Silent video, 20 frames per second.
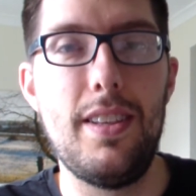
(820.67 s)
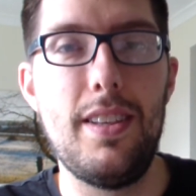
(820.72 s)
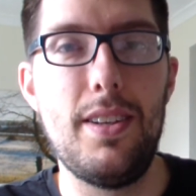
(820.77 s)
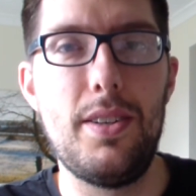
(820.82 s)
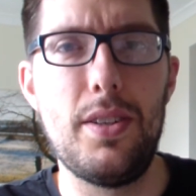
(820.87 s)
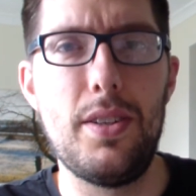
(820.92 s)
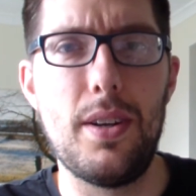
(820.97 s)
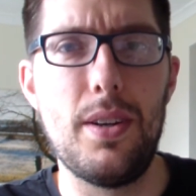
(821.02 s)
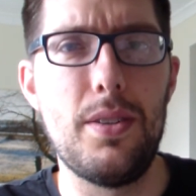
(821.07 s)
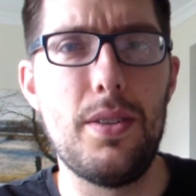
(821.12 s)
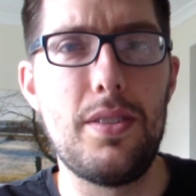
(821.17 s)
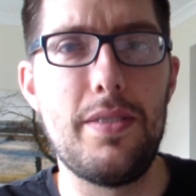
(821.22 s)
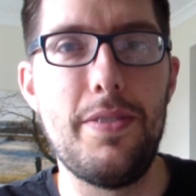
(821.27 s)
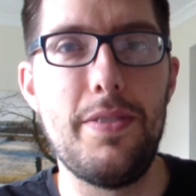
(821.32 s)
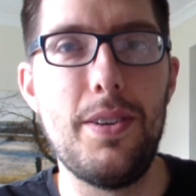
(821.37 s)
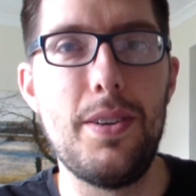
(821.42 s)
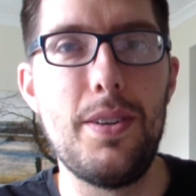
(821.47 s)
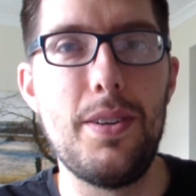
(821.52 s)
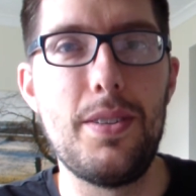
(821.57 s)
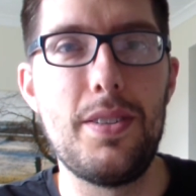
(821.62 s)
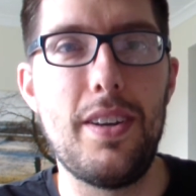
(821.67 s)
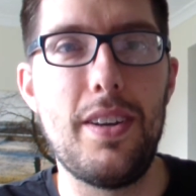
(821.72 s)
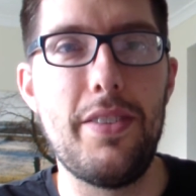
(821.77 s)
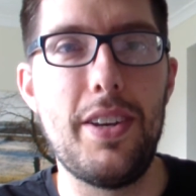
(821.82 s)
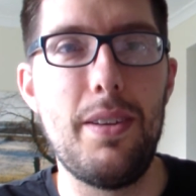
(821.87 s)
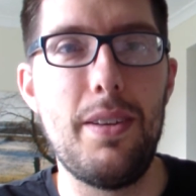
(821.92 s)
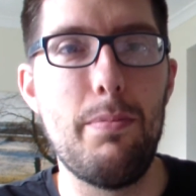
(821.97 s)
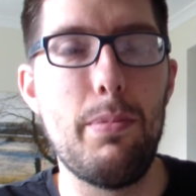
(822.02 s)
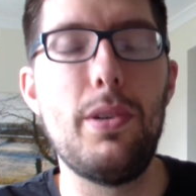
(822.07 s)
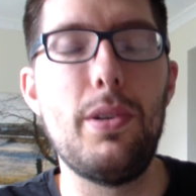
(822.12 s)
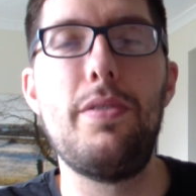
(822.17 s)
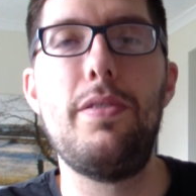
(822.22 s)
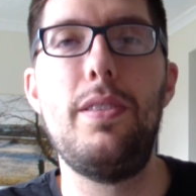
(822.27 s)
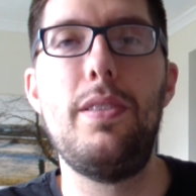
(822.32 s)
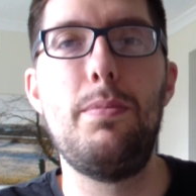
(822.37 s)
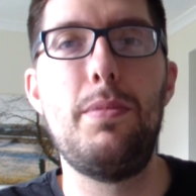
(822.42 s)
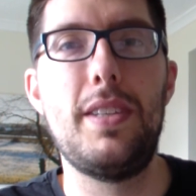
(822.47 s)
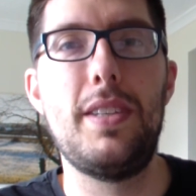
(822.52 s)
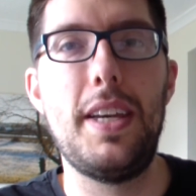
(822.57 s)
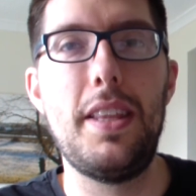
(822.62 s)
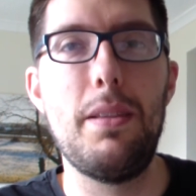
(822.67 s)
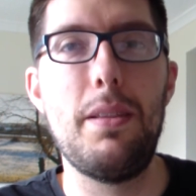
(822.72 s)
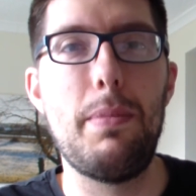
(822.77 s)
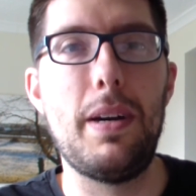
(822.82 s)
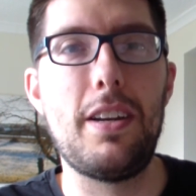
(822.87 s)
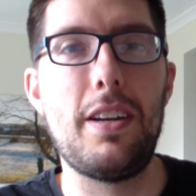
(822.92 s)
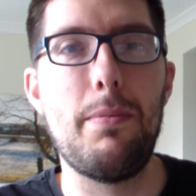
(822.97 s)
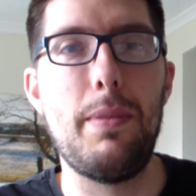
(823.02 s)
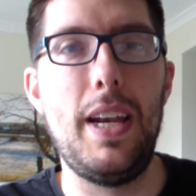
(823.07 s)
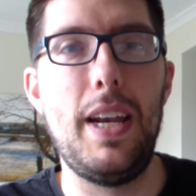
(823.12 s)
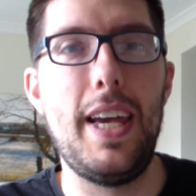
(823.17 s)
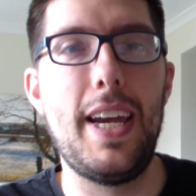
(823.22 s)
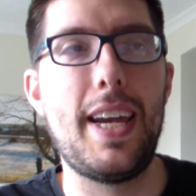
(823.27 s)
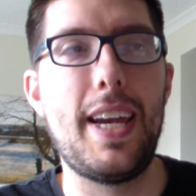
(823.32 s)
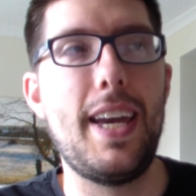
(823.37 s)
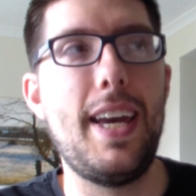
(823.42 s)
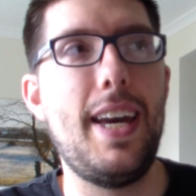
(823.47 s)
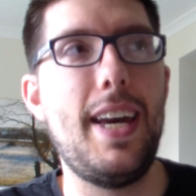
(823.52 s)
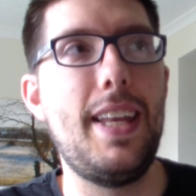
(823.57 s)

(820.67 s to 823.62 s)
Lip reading: they took loads of photos of it, and both of them signed the back of my leg,